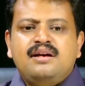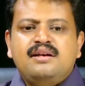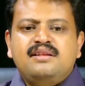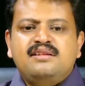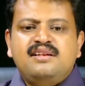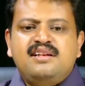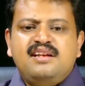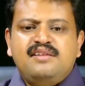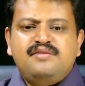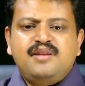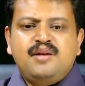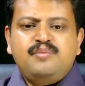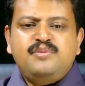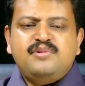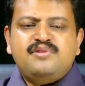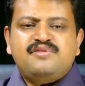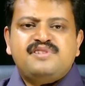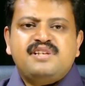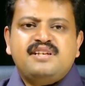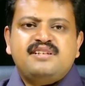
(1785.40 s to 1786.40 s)
The
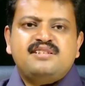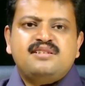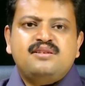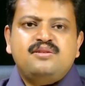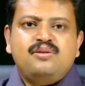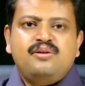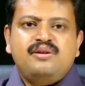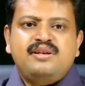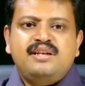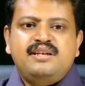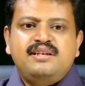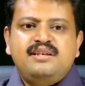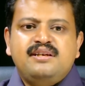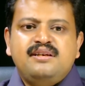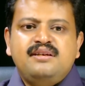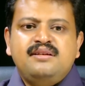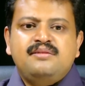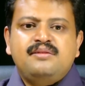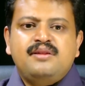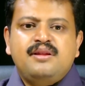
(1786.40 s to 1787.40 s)
development of sedition law in
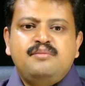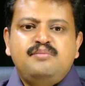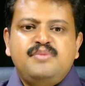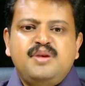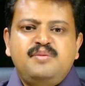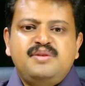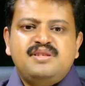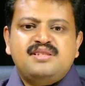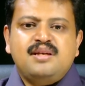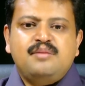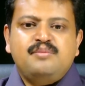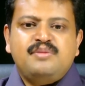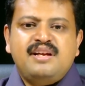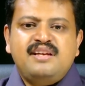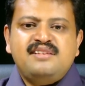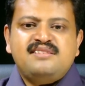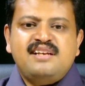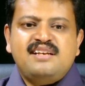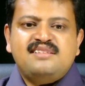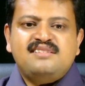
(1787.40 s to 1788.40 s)
India may be
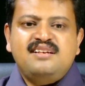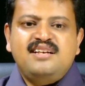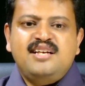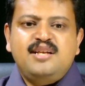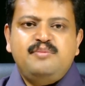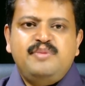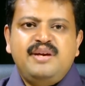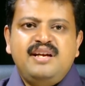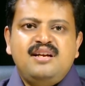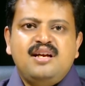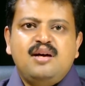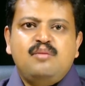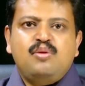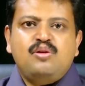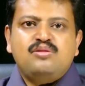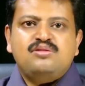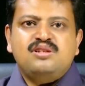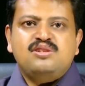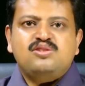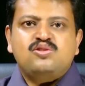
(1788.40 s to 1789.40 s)
summarized as a debate
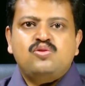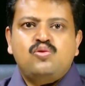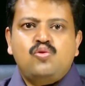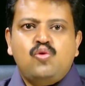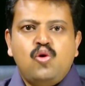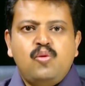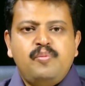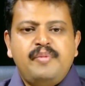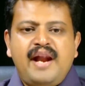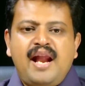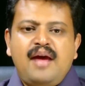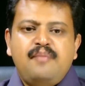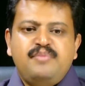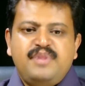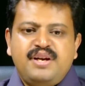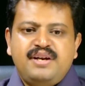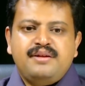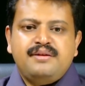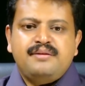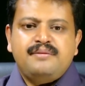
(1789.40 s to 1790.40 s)
about its scope and
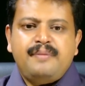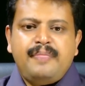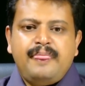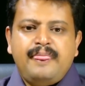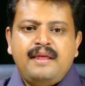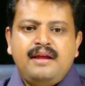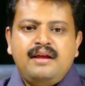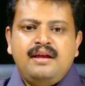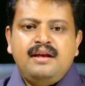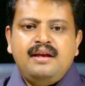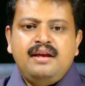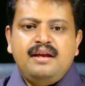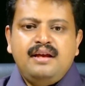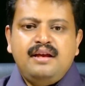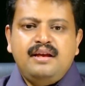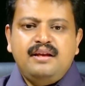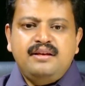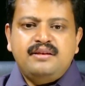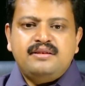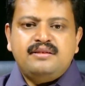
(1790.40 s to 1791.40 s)
ambit.
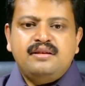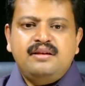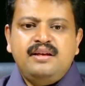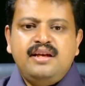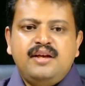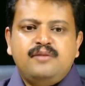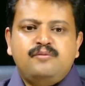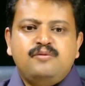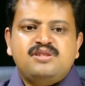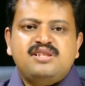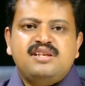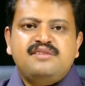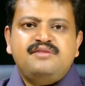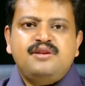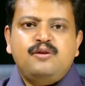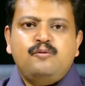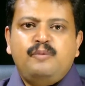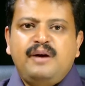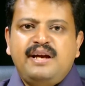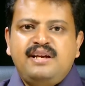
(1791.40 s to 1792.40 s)
Initially, it was given
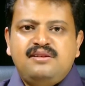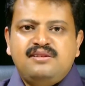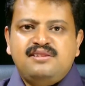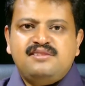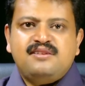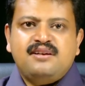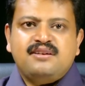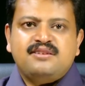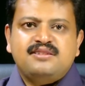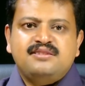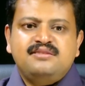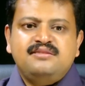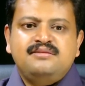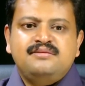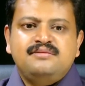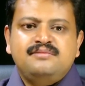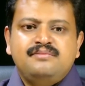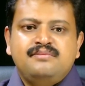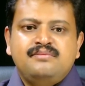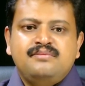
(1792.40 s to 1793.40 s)
a wide construction
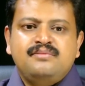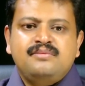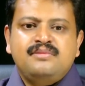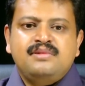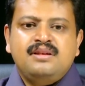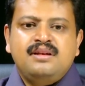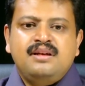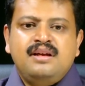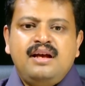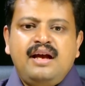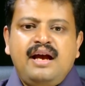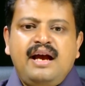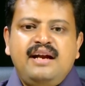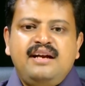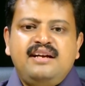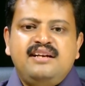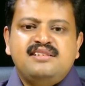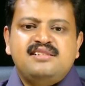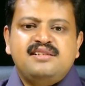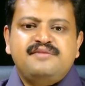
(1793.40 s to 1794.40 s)

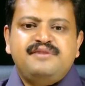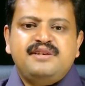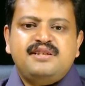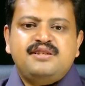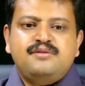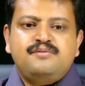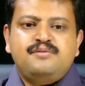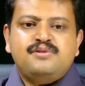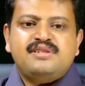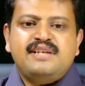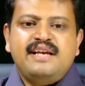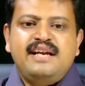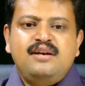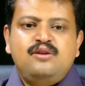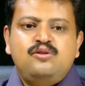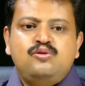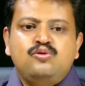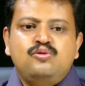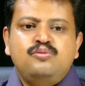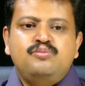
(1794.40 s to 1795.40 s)
and disaffection was held
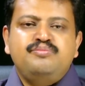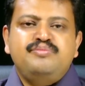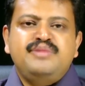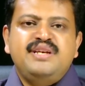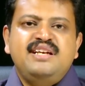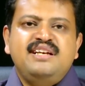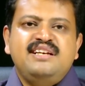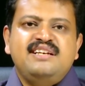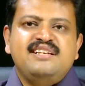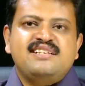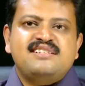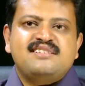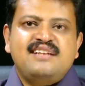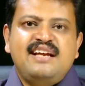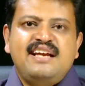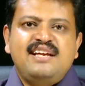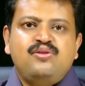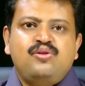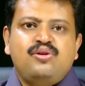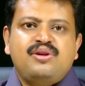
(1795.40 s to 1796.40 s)
to mean
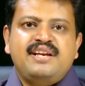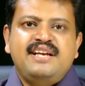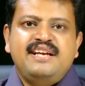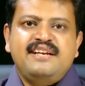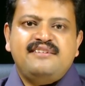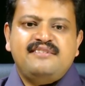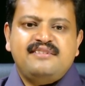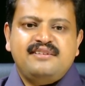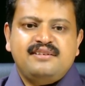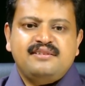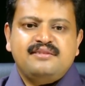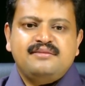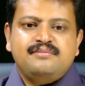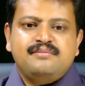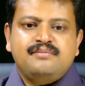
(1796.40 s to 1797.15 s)
dislike or hatred.